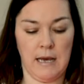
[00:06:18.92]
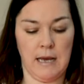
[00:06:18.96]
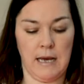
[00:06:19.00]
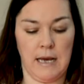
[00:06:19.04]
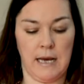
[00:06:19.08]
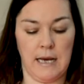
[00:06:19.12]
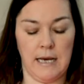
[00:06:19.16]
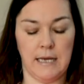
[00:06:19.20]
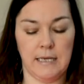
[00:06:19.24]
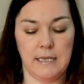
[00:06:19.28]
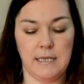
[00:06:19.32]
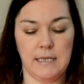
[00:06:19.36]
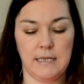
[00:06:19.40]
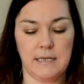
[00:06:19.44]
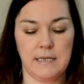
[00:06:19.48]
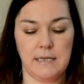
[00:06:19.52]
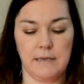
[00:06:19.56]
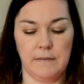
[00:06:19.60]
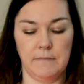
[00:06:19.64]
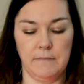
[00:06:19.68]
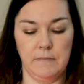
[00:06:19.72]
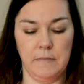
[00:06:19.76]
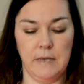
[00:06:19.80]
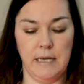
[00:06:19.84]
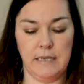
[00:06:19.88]
And
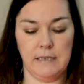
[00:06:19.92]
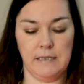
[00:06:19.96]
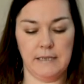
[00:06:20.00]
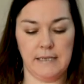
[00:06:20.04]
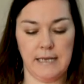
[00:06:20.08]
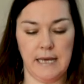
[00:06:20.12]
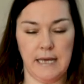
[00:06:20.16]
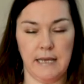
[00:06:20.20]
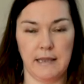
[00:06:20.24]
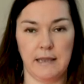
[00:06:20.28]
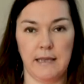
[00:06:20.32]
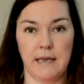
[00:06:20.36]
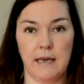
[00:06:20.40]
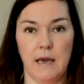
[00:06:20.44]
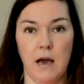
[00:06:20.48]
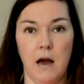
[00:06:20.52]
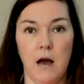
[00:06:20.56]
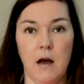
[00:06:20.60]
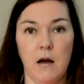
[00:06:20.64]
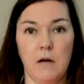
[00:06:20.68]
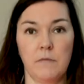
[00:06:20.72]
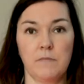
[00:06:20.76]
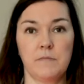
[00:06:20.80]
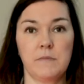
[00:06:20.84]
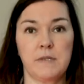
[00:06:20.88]
let's take the
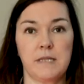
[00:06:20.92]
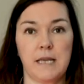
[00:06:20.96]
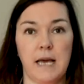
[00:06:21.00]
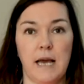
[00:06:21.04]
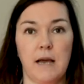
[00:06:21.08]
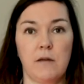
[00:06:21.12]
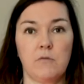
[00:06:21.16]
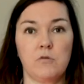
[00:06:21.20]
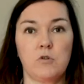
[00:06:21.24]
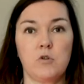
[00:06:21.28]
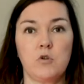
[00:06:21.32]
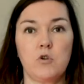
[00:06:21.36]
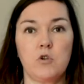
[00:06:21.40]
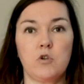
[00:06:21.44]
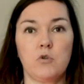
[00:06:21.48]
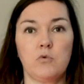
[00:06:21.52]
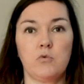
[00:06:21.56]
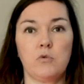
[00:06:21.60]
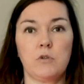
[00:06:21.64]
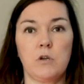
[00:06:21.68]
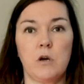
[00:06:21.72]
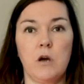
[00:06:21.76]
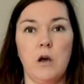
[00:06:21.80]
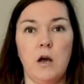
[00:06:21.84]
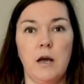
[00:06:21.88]
arms out to
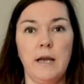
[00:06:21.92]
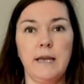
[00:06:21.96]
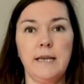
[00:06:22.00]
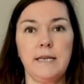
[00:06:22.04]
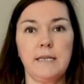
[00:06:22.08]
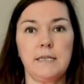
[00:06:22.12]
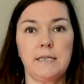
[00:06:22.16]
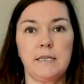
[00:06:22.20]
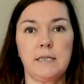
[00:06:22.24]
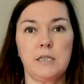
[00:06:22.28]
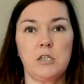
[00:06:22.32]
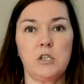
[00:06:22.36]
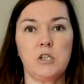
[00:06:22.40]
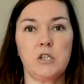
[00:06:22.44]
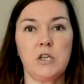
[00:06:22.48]
shoulder height.